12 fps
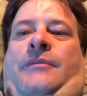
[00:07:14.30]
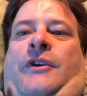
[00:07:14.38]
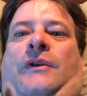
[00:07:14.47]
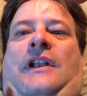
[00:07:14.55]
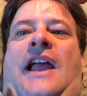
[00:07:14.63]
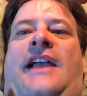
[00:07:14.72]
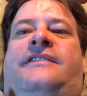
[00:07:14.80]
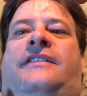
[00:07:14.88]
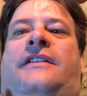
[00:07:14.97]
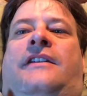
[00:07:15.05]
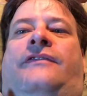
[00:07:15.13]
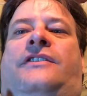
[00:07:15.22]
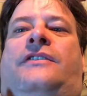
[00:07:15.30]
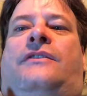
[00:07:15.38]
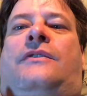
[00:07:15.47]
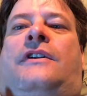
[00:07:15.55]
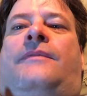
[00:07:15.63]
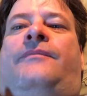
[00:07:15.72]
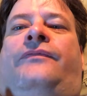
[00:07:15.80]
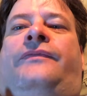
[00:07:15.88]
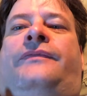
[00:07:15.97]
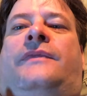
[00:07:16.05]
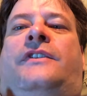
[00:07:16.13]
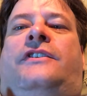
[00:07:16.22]
be relaxed enough to um,
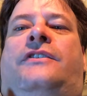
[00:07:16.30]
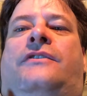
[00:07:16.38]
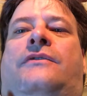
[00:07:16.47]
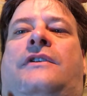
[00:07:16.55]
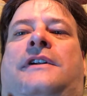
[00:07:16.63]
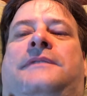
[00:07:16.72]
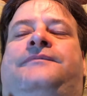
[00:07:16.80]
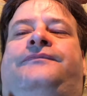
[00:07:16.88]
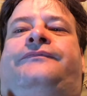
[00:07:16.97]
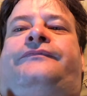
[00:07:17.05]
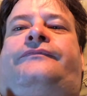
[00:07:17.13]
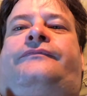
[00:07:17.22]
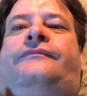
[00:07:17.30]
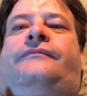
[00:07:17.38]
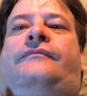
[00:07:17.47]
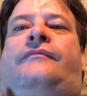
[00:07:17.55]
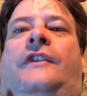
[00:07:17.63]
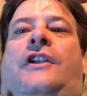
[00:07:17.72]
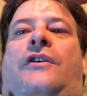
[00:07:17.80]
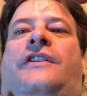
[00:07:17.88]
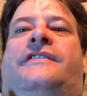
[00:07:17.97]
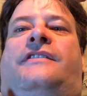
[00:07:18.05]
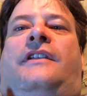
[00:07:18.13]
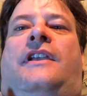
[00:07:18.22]
to um, go to
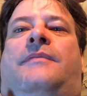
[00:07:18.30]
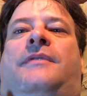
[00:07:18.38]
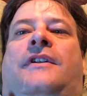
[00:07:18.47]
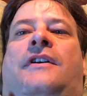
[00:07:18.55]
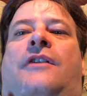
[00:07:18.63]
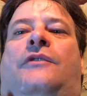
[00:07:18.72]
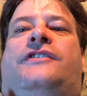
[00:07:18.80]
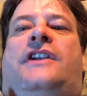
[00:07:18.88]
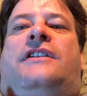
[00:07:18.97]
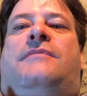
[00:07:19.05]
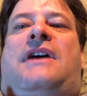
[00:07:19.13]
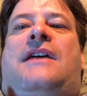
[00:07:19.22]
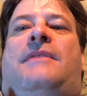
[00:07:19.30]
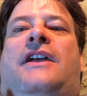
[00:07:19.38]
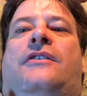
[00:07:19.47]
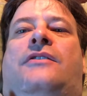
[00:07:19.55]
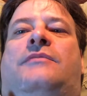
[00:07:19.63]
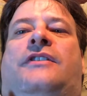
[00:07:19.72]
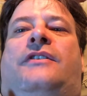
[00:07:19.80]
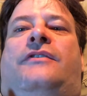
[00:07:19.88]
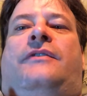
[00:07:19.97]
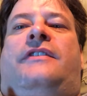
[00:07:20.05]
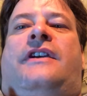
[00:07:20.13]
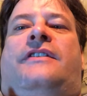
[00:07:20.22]
sleep. You know, I wish I could buy my own, but they're
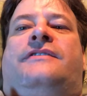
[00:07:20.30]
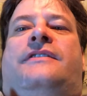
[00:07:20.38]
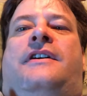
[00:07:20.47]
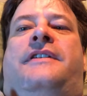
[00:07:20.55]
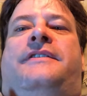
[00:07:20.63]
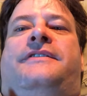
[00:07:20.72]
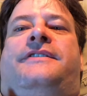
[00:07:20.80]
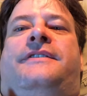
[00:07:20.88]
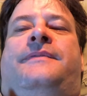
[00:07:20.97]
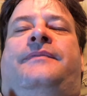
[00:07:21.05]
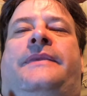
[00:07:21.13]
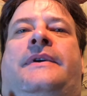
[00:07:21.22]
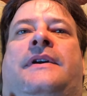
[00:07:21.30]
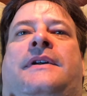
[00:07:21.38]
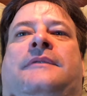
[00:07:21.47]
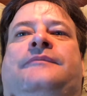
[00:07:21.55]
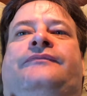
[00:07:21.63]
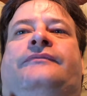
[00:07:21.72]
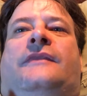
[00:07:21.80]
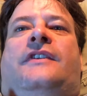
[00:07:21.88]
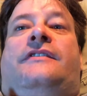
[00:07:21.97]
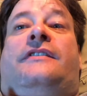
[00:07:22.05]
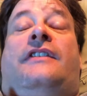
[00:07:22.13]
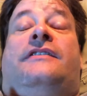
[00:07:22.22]
three thousand dollars because um,
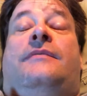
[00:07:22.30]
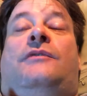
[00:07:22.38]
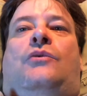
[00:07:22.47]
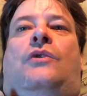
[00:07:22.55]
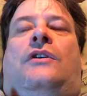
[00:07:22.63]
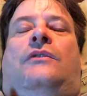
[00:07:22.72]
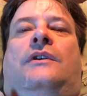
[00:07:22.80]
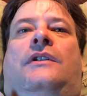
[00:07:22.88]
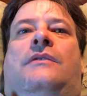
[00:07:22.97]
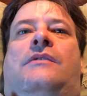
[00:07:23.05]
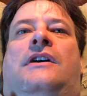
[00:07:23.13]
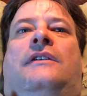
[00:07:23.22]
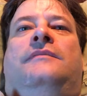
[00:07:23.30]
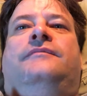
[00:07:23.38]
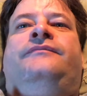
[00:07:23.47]
they seem to work really well.